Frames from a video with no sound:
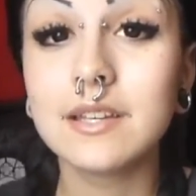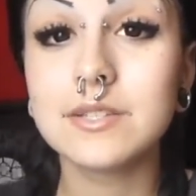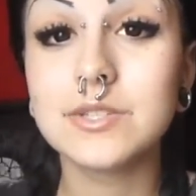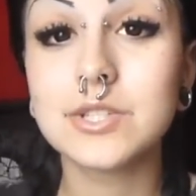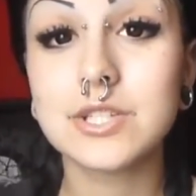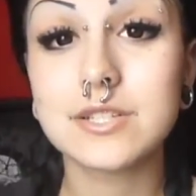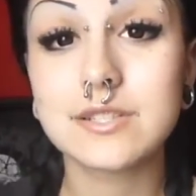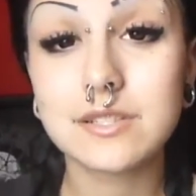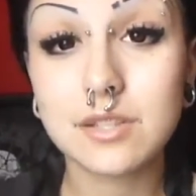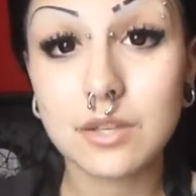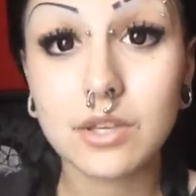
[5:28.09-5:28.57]

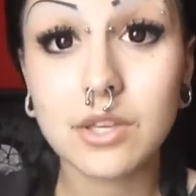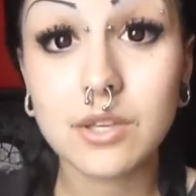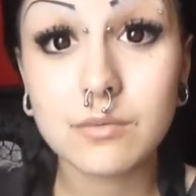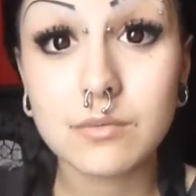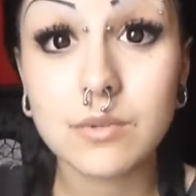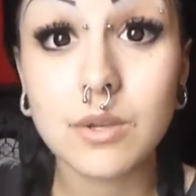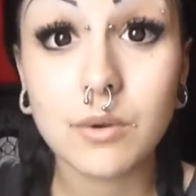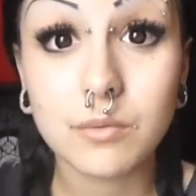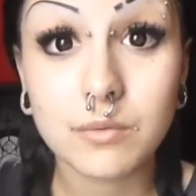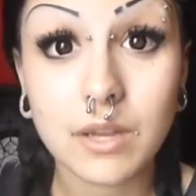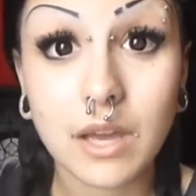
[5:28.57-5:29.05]
just so you
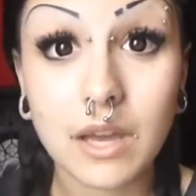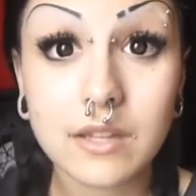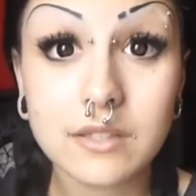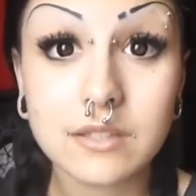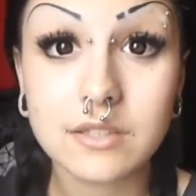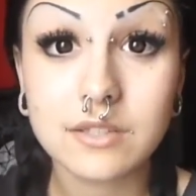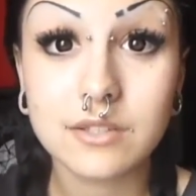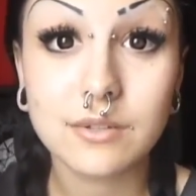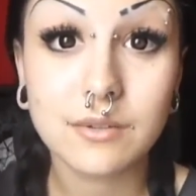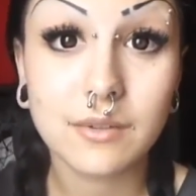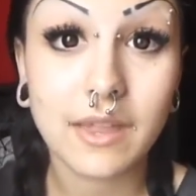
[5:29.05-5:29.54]
know not
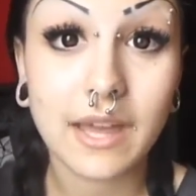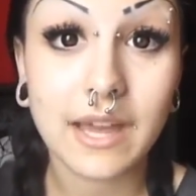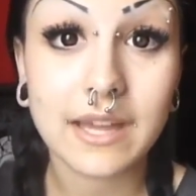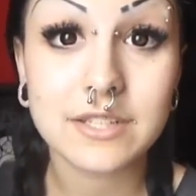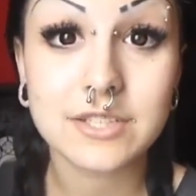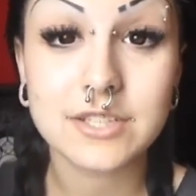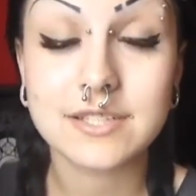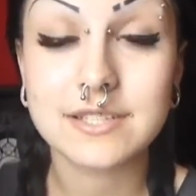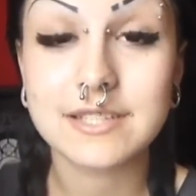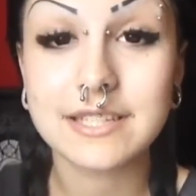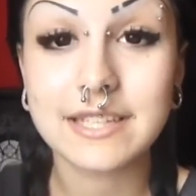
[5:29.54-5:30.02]
to do
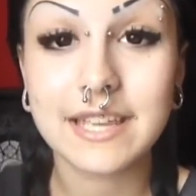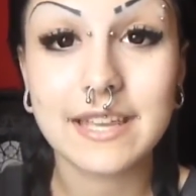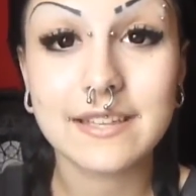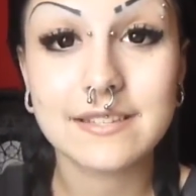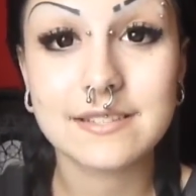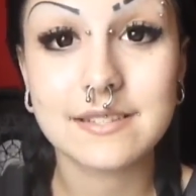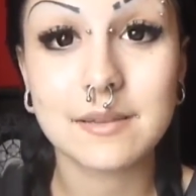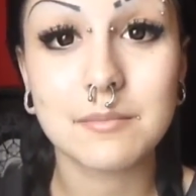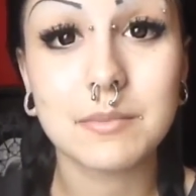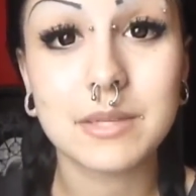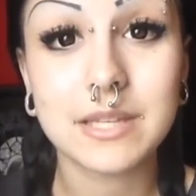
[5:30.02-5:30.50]
that, just in
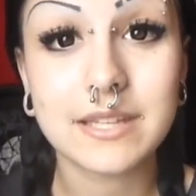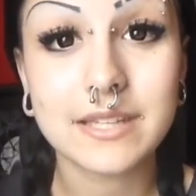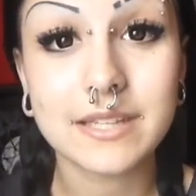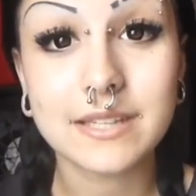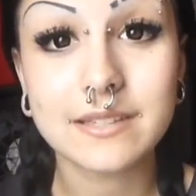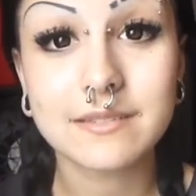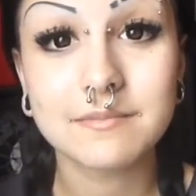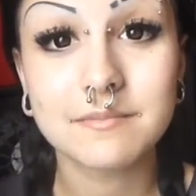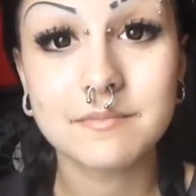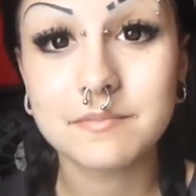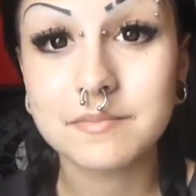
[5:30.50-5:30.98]
case
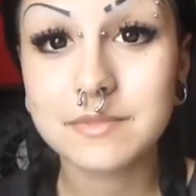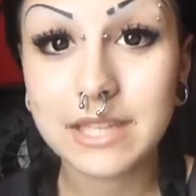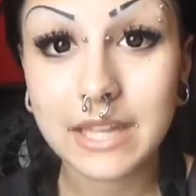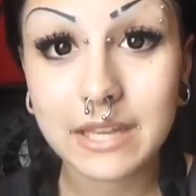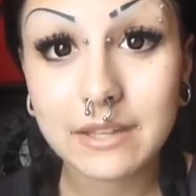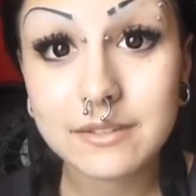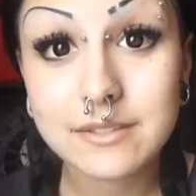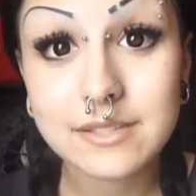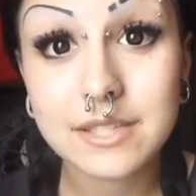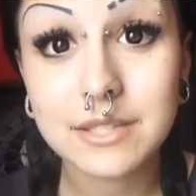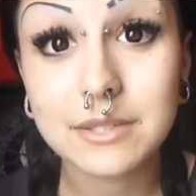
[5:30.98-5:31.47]
somebody
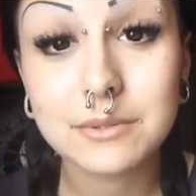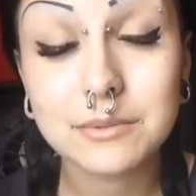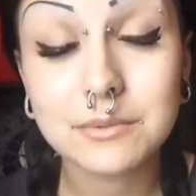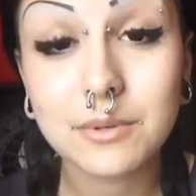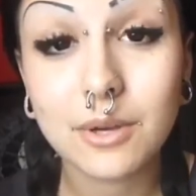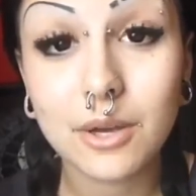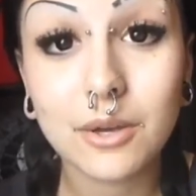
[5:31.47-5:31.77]
tells you,